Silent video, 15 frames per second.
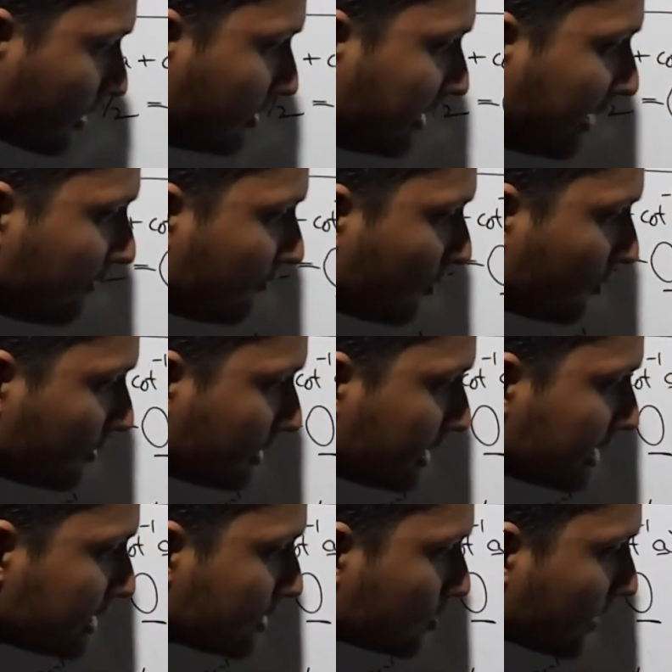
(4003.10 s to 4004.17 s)
Therefore,
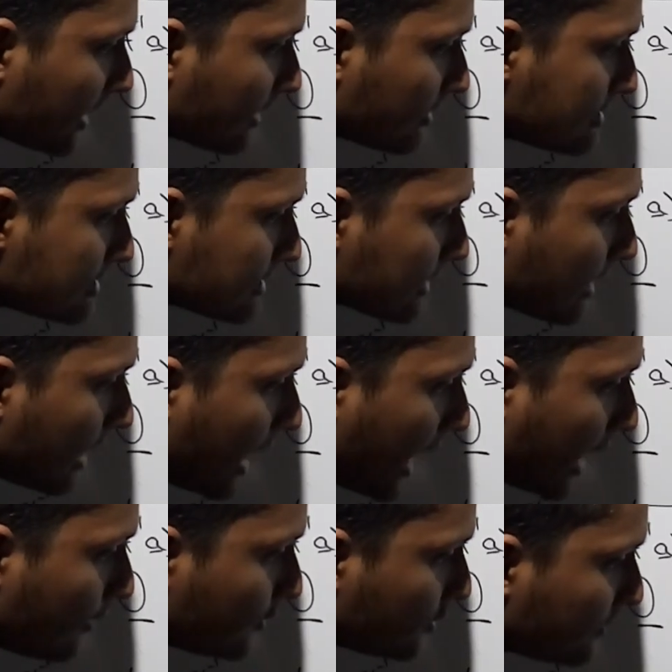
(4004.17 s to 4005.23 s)
these two angles
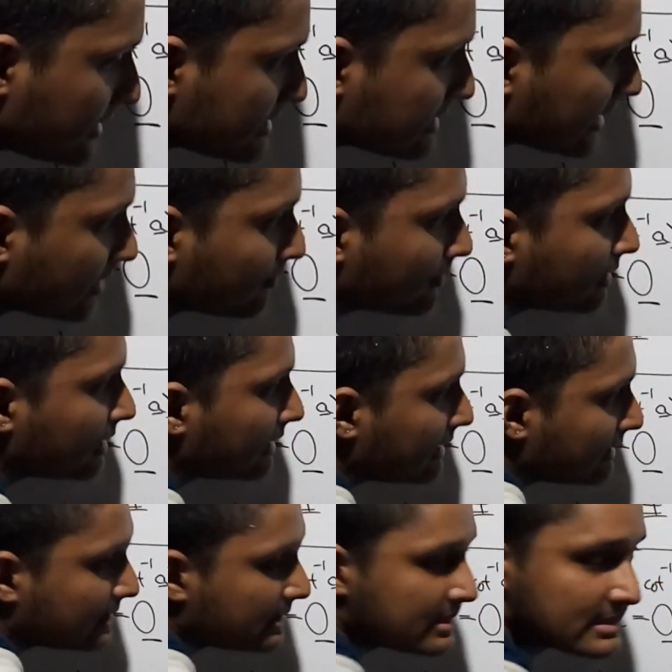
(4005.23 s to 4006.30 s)
have to be same
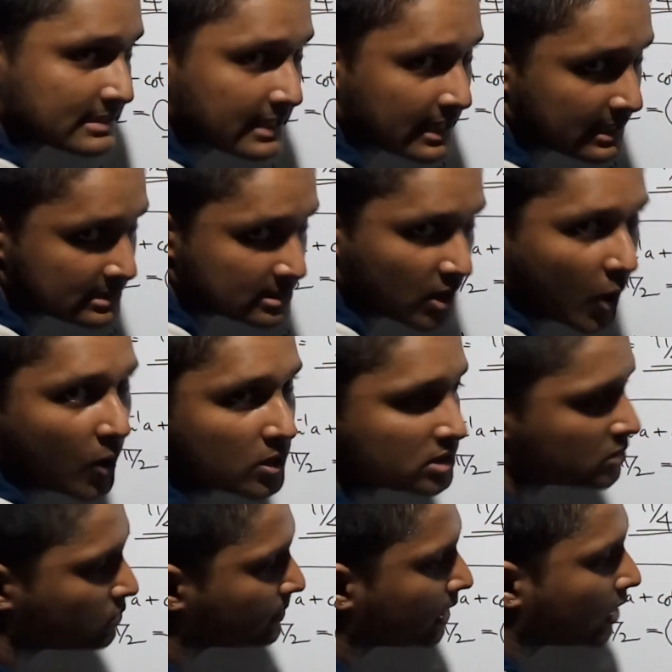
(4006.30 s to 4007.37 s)
in this case
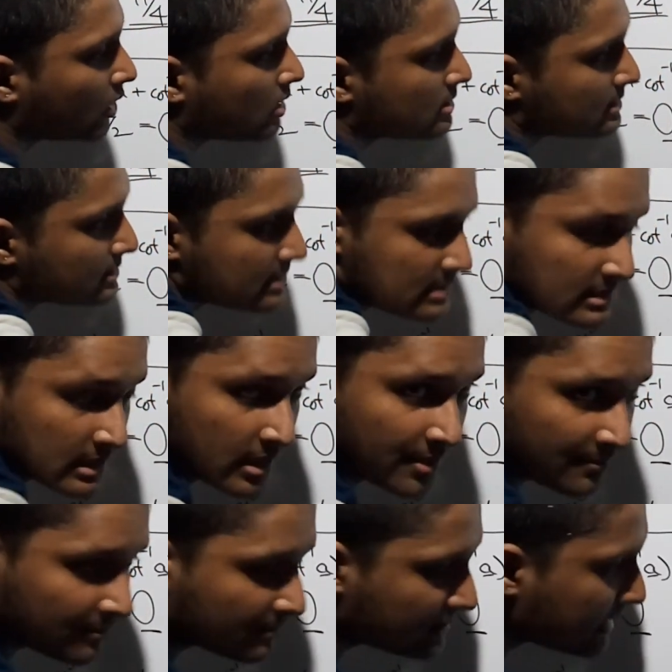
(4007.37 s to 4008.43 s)
also, because
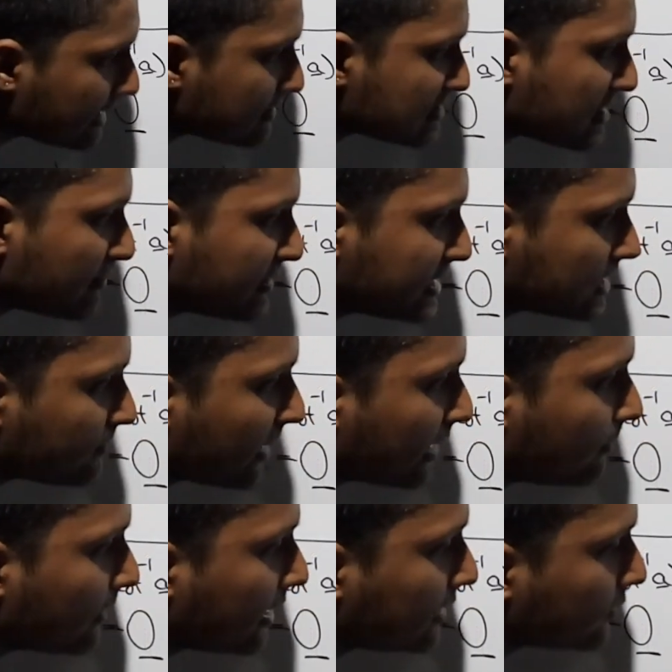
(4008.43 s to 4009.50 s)
their sum is
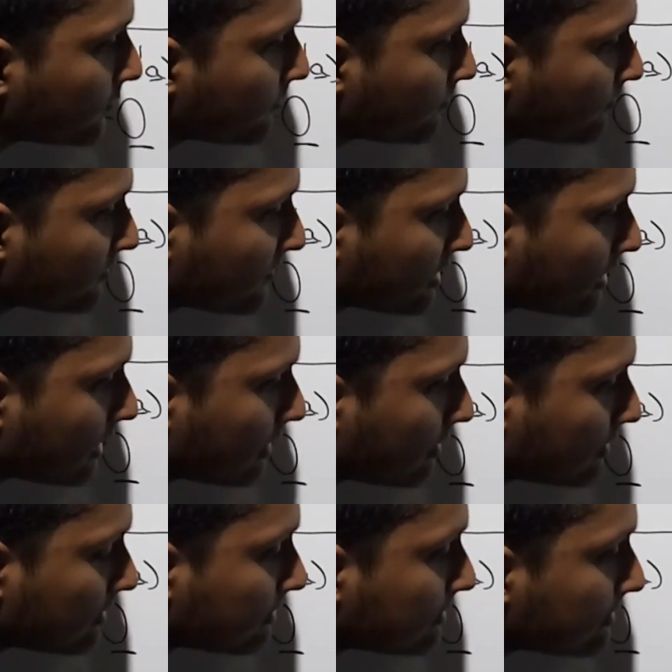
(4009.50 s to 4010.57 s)
pi by 2.
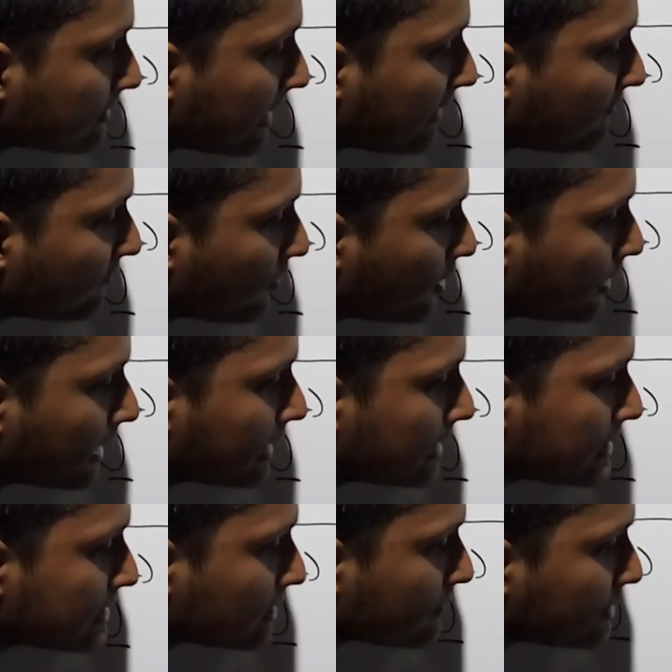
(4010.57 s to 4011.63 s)
Therefore, you
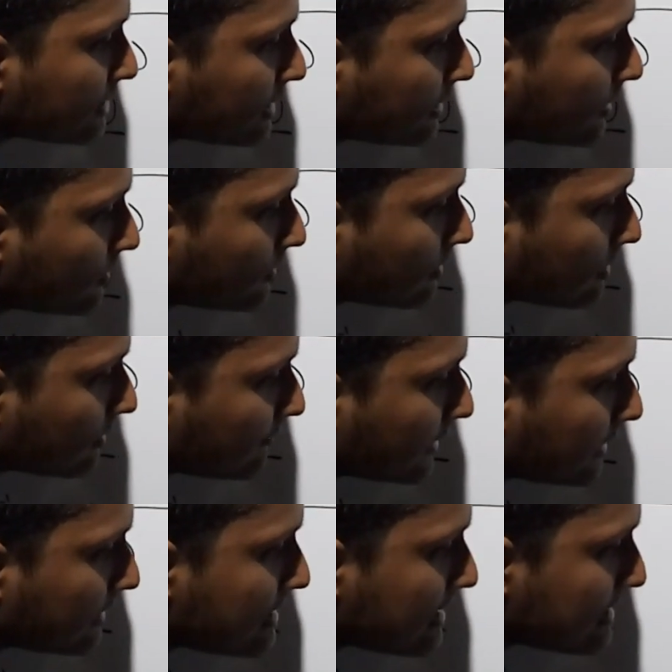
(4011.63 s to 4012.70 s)
can substitute, we can